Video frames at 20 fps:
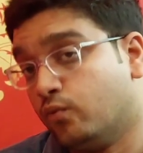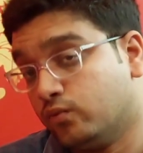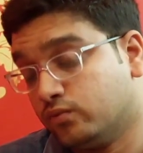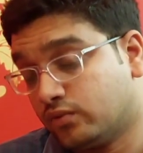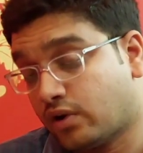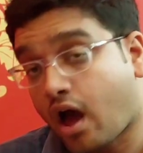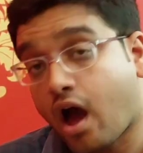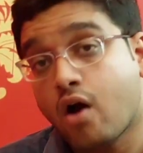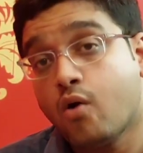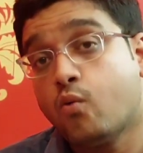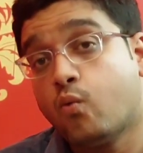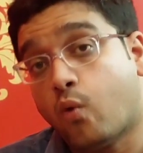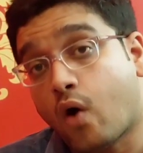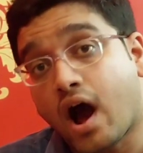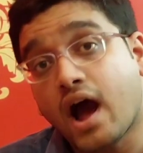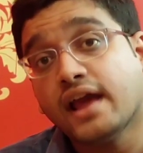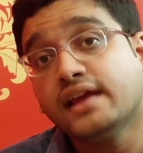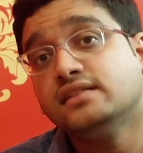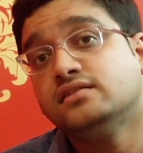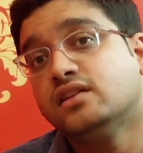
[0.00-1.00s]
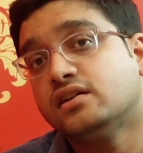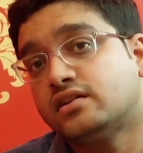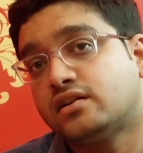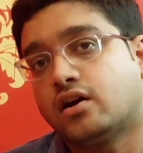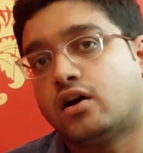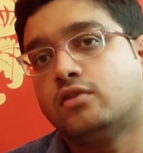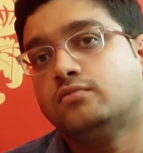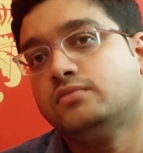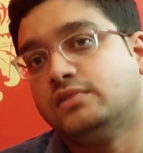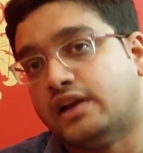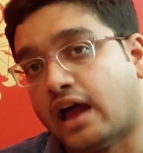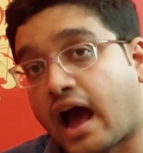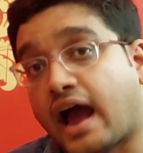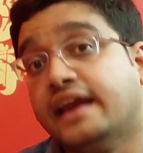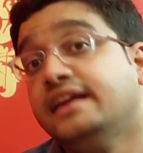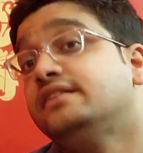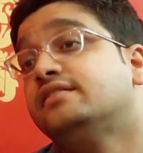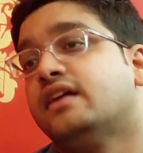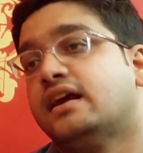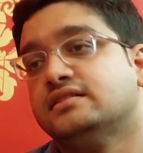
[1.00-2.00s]
Now why the term
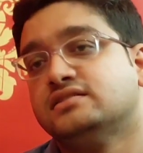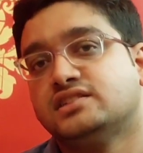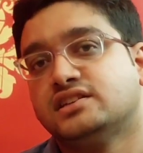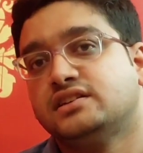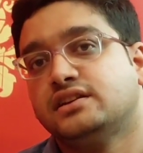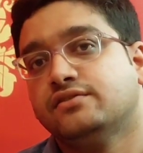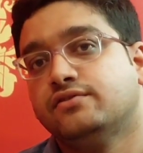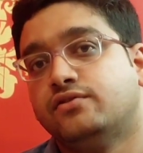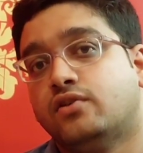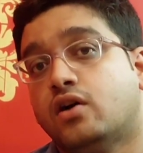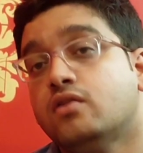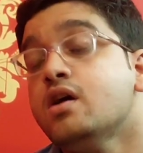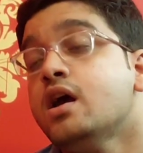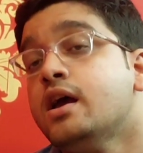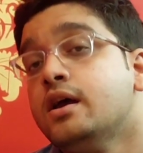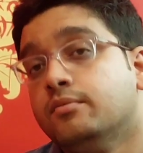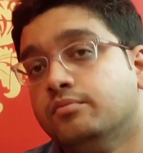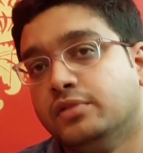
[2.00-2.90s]
ditransitive verb?